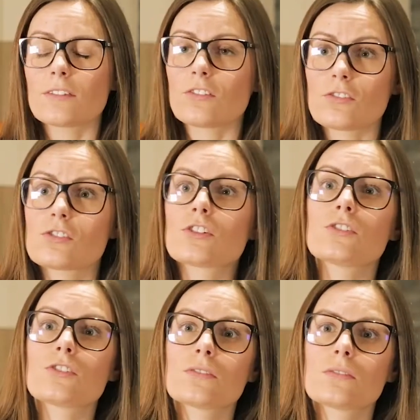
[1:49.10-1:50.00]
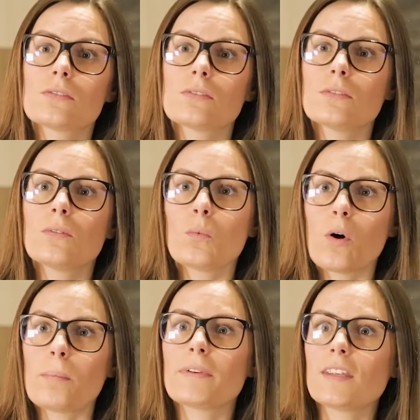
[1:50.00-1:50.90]
understood
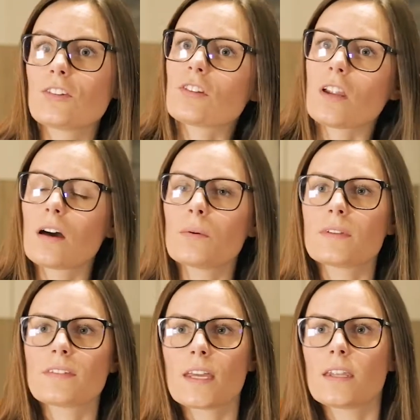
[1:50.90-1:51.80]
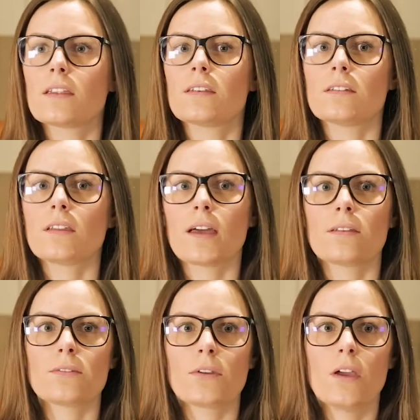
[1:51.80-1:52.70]
what position I was in
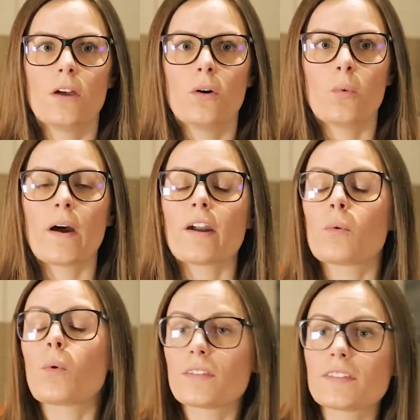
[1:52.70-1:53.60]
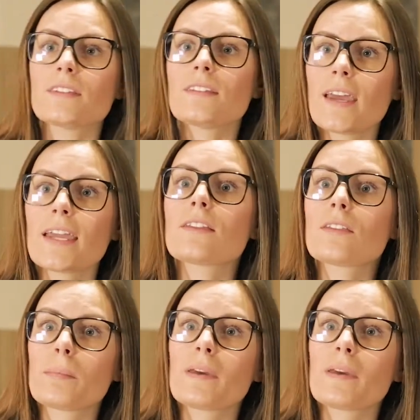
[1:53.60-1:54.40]
and where I wanted to take the